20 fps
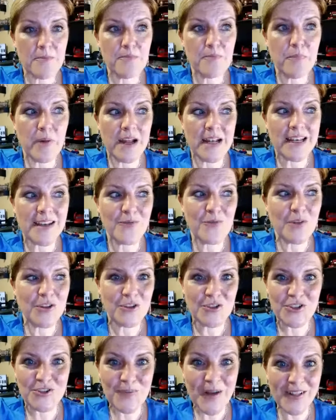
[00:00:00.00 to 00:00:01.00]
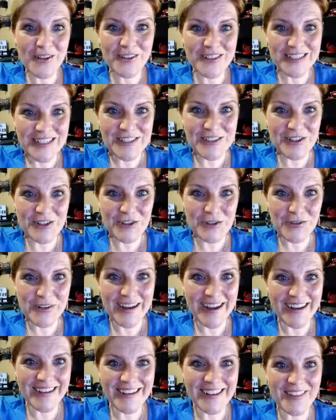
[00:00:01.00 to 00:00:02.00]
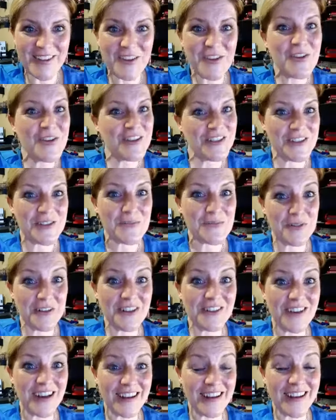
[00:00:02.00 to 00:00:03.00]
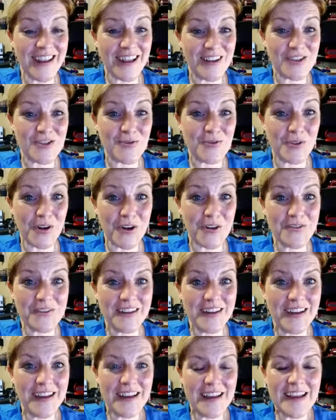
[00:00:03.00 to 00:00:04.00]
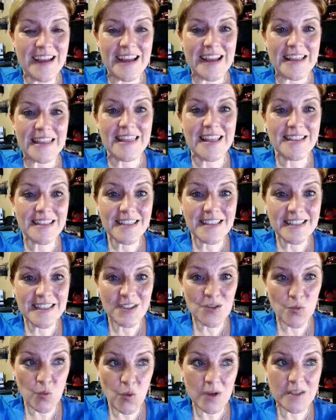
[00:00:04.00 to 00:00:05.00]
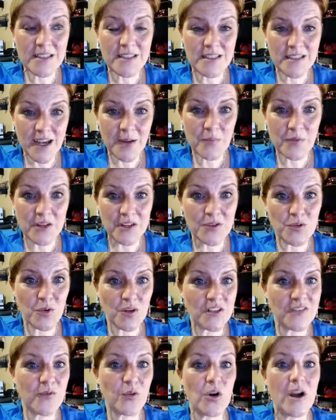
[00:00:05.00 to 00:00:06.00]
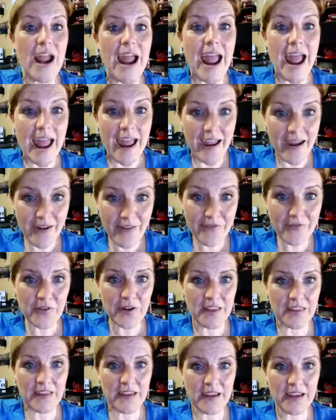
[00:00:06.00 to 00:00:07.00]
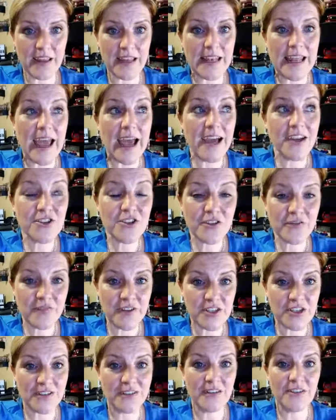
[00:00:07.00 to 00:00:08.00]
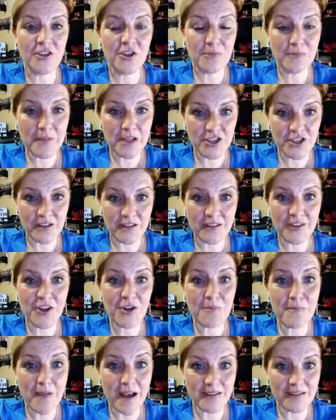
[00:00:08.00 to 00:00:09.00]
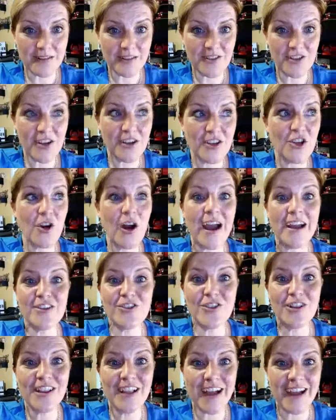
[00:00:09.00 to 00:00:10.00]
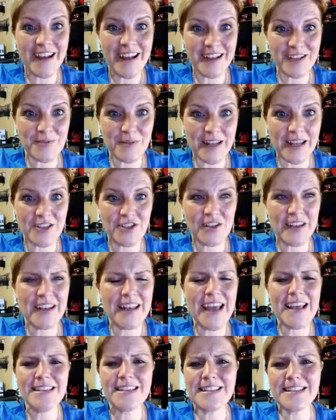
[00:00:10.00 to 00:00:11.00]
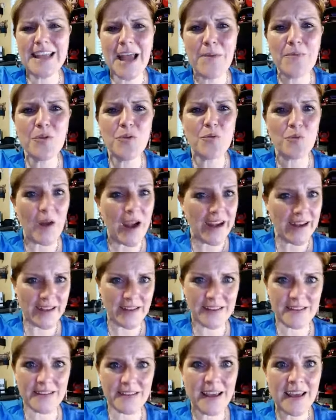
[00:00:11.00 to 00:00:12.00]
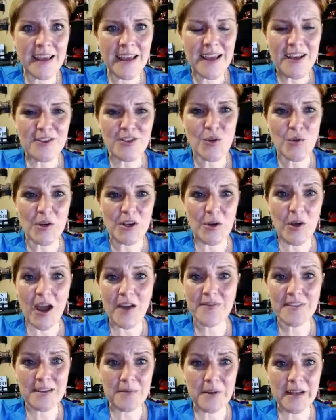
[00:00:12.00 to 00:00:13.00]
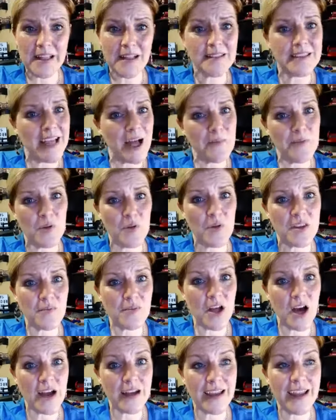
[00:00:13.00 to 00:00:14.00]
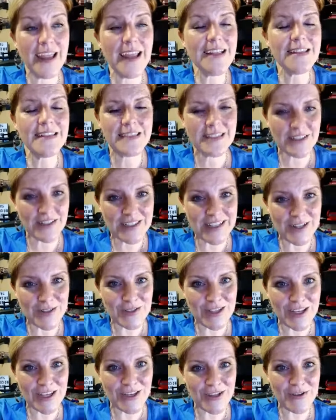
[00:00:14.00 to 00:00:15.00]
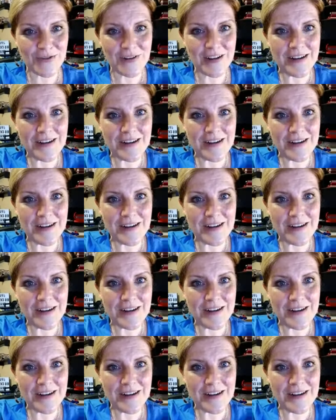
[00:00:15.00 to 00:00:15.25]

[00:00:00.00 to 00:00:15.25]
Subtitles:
But when you're smaller, it's easier to create. And then you can just build on it as you grow. This is this one-stop resource for everything. It has your vision, your mission, your message, your ideal client explanation. It has sample writings. So when you have somebody else help you with a blog, it still sounds like you.